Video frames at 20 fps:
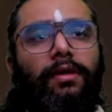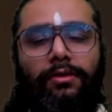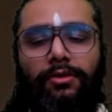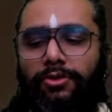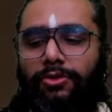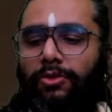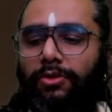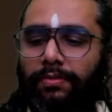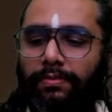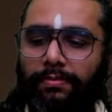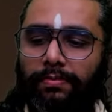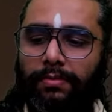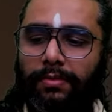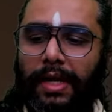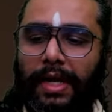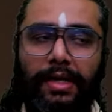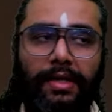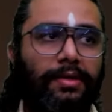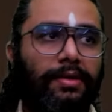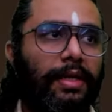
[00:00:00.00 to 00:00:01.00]
So
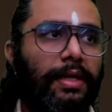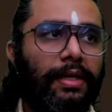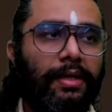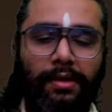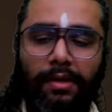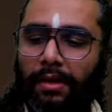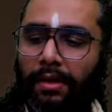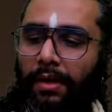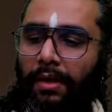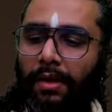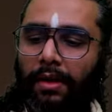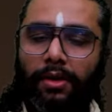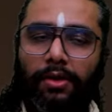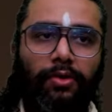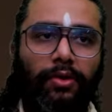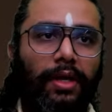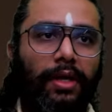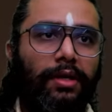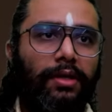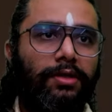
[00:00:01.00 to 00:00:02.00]
that is the link.
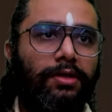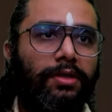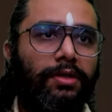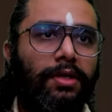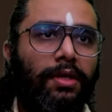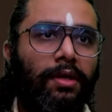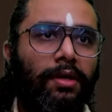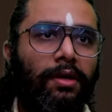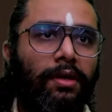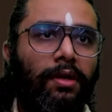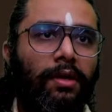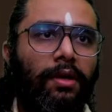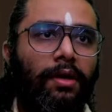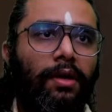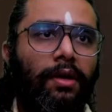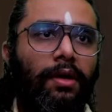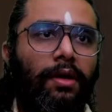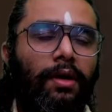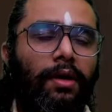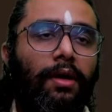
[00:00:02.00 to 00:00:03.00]
You can register.
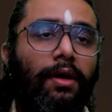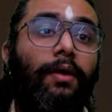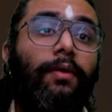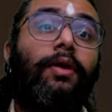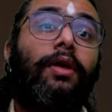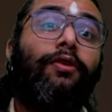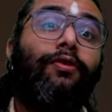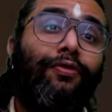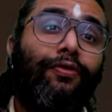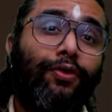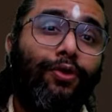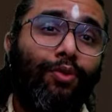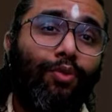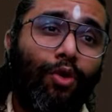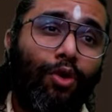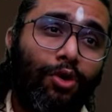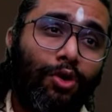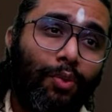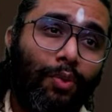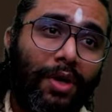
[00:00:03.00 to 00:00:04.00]
If you
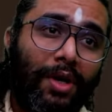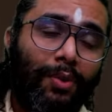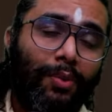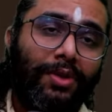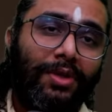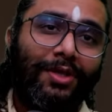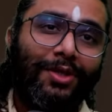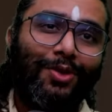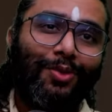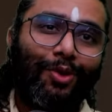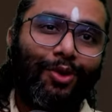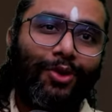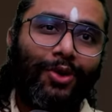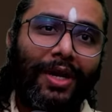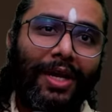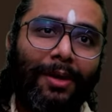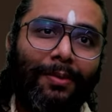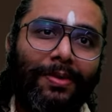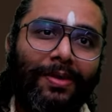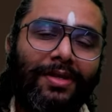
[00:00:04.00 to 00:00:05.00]
want to work with us, you want to
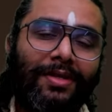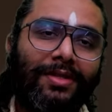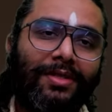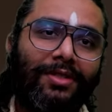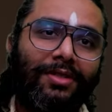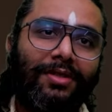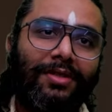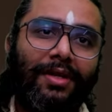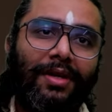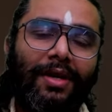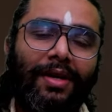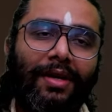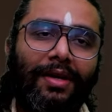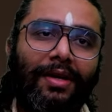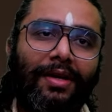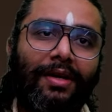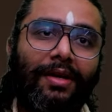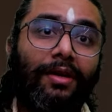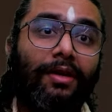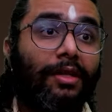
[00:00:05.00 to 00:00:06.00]
help us,
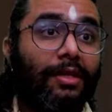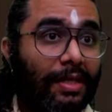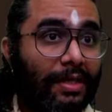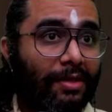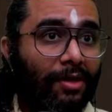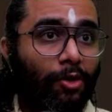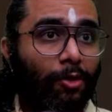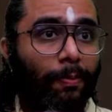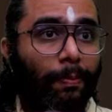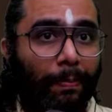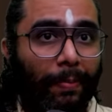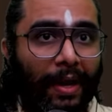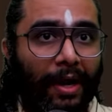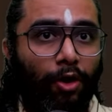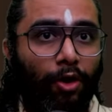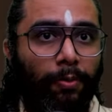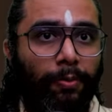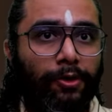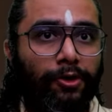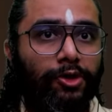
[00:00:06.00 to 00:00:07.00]
and these are
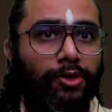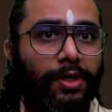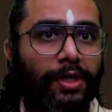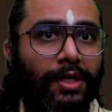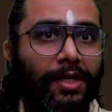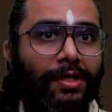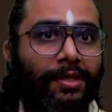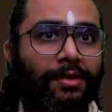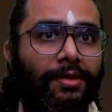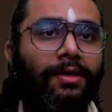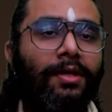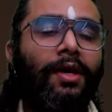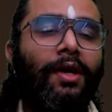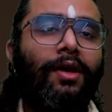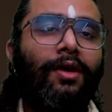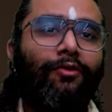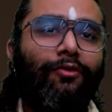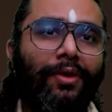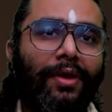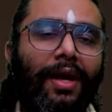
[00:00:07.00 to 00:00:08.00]
paid opportunities.
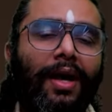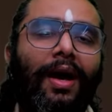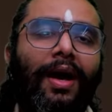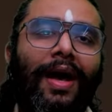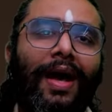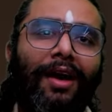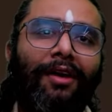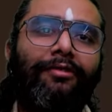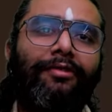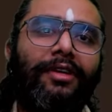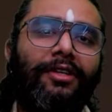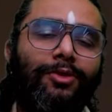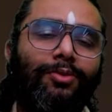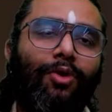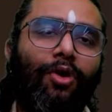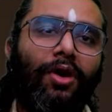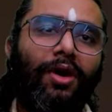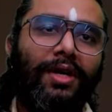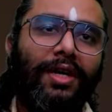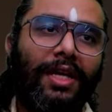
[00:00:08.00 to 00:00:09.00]
We have a
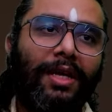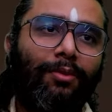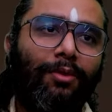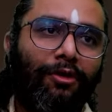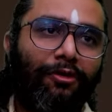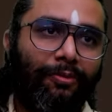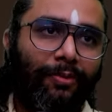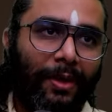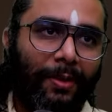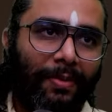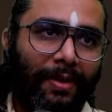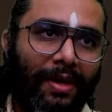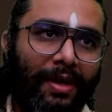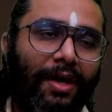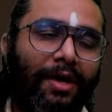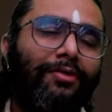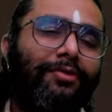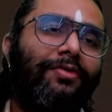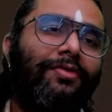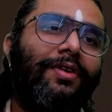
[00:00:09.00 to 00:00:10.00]
small team of people
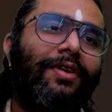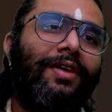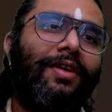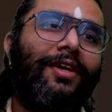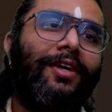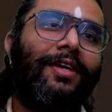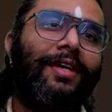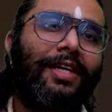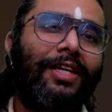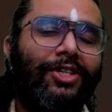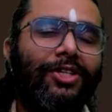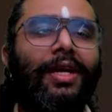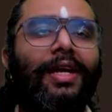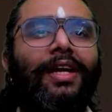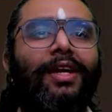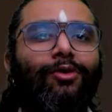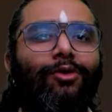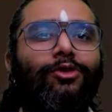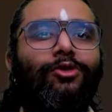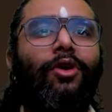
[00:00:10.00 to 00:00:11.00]
now. Initially,
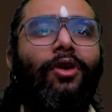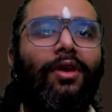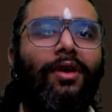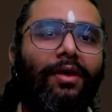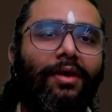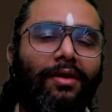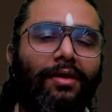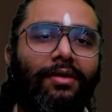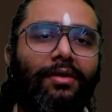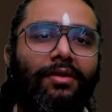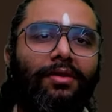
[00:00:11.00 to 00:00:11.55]
it was all